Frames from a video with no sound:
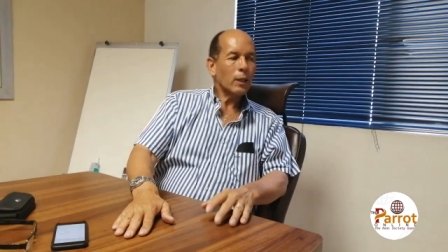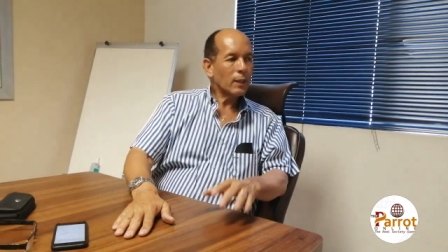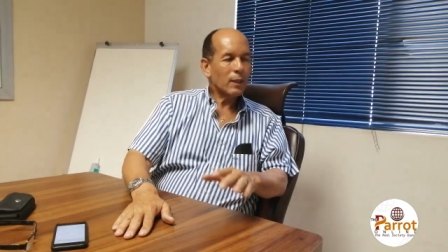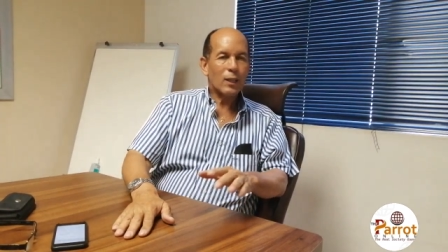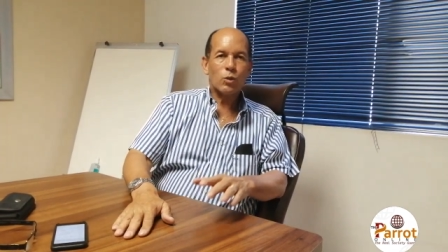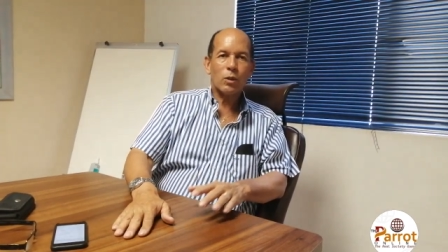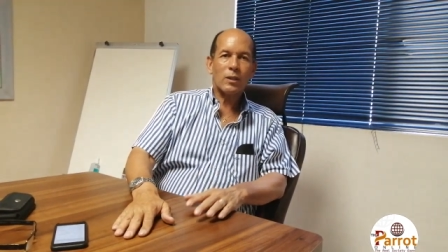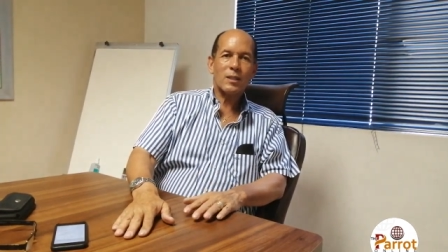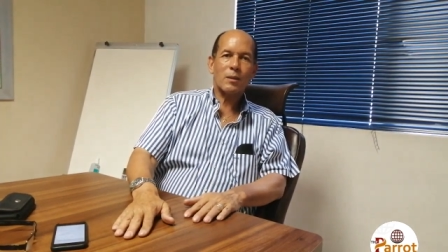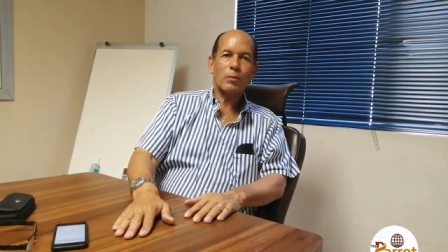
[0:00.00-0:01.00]
Look at their
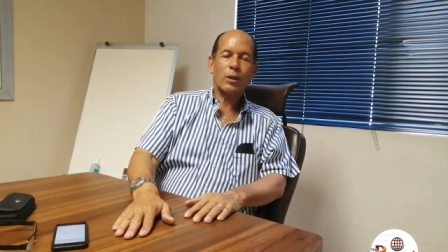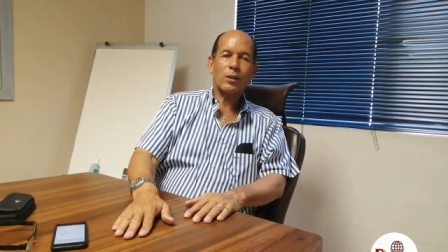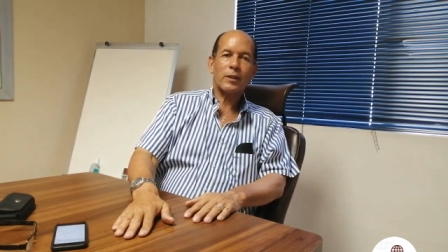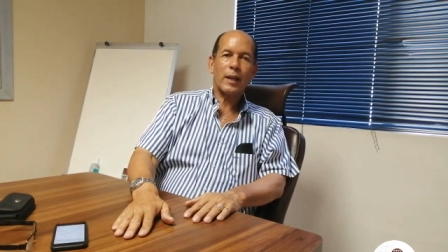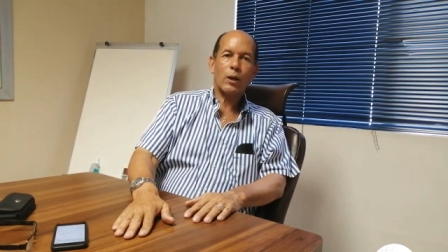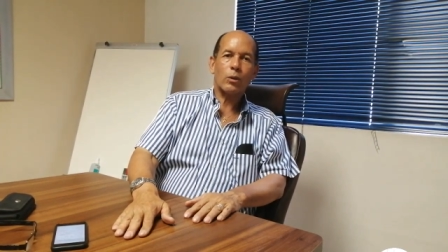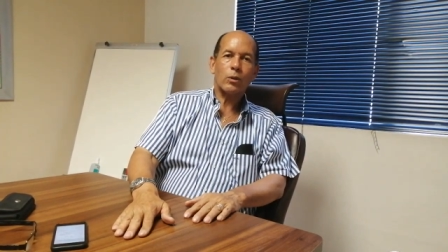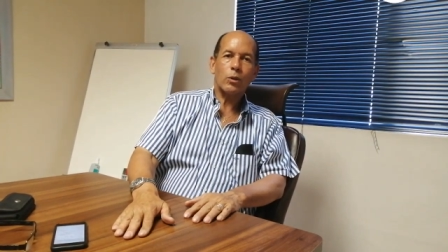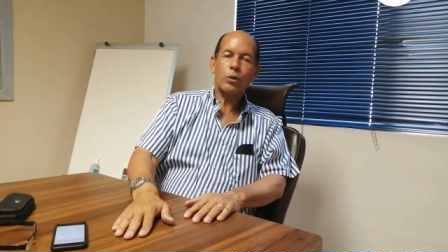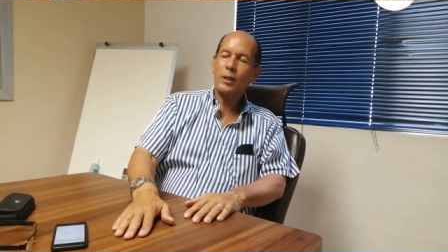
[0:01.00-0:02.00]
tourism model
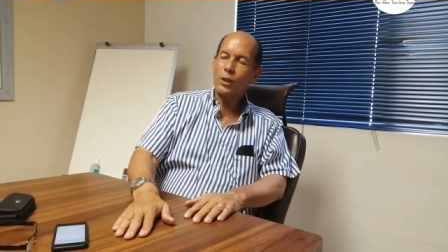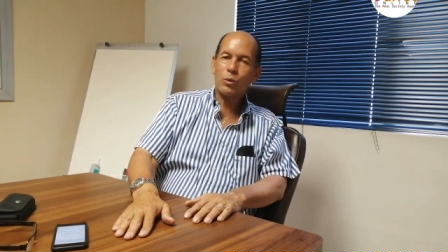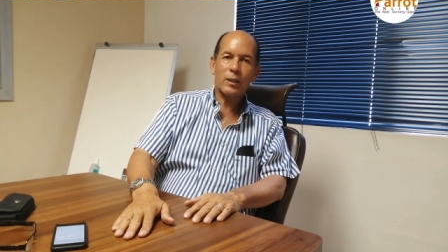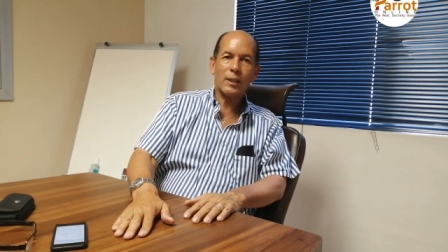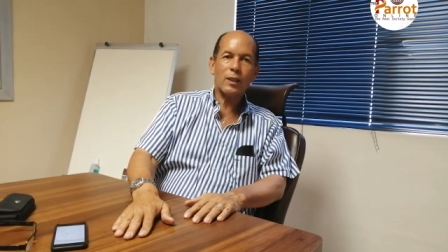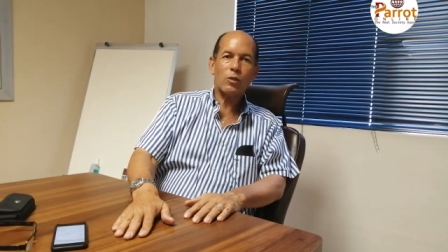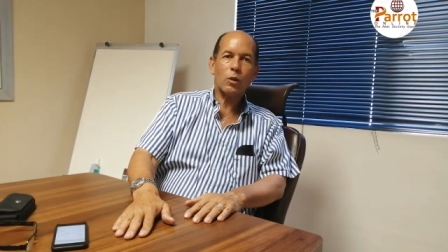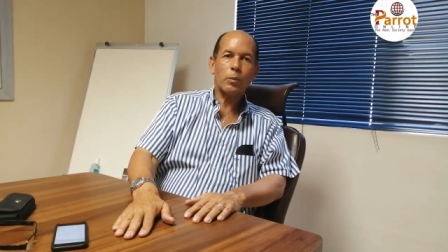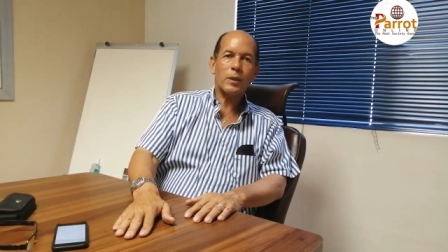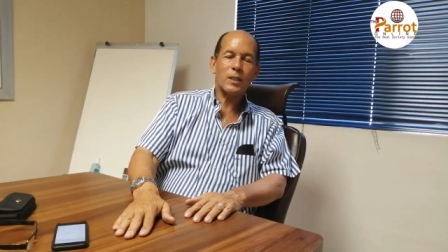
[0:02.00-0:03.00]
now. Look at what the
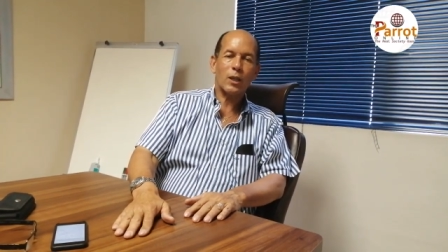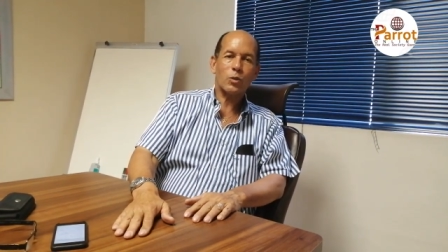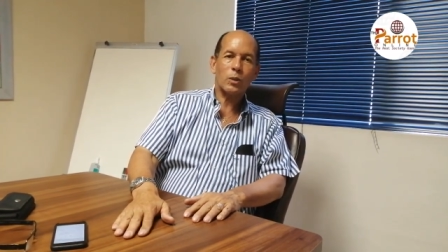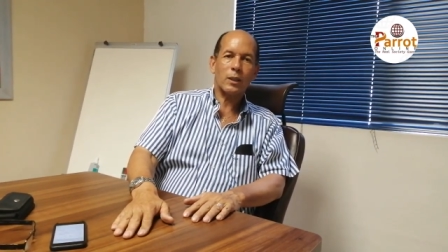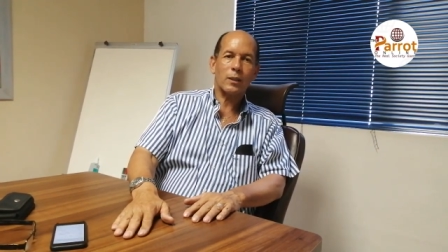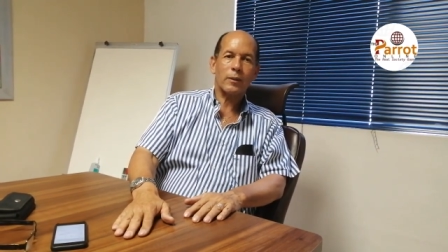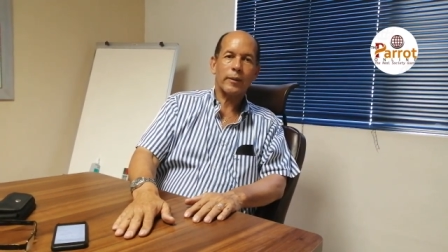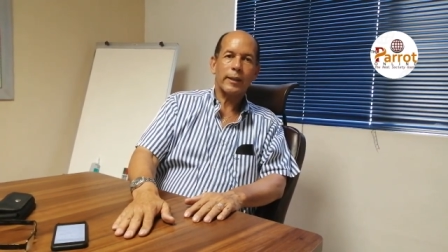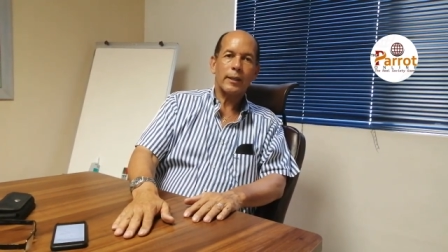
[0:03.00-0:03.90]
Ethiopians are doing.